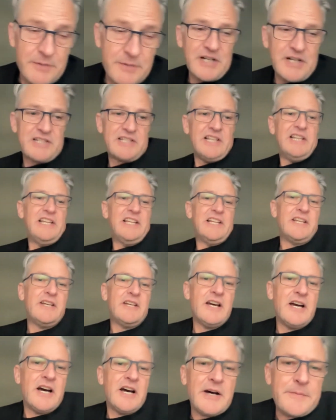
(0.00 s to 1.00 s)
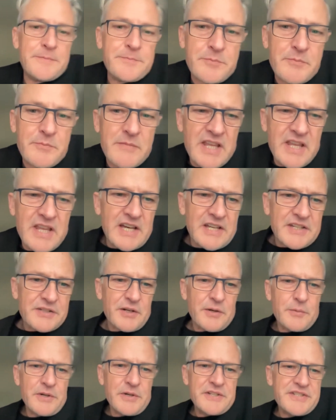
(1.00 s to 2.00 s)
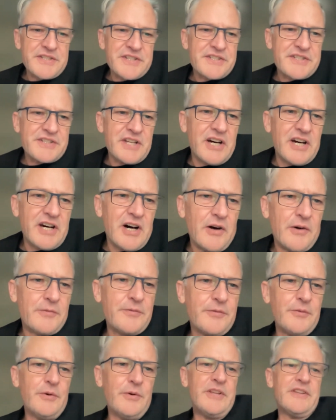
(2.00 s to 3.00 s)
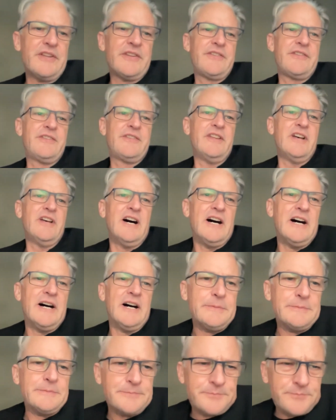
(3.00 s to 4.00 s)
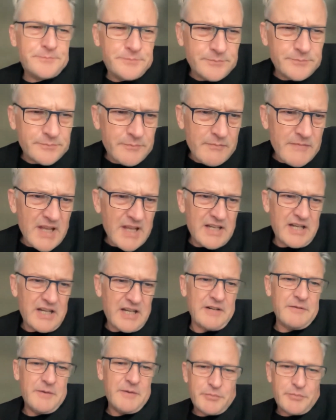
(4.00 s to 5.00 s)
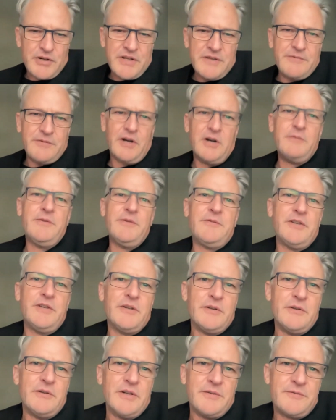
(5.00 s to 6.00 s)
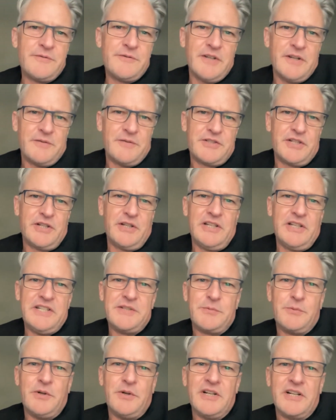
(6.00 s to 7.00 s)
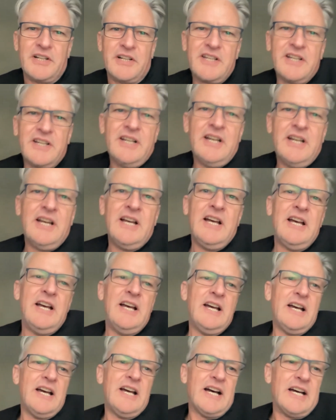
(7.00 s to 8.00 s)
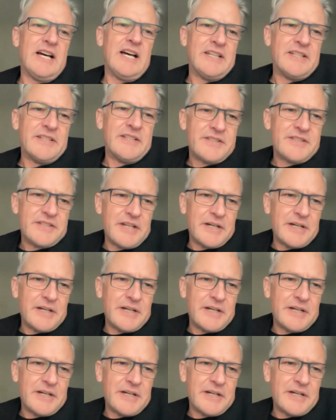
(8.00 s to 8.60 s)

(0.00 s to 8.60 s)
much, Lily. So I wanted to start off with kind of a brief overview of Shu Lea's work, and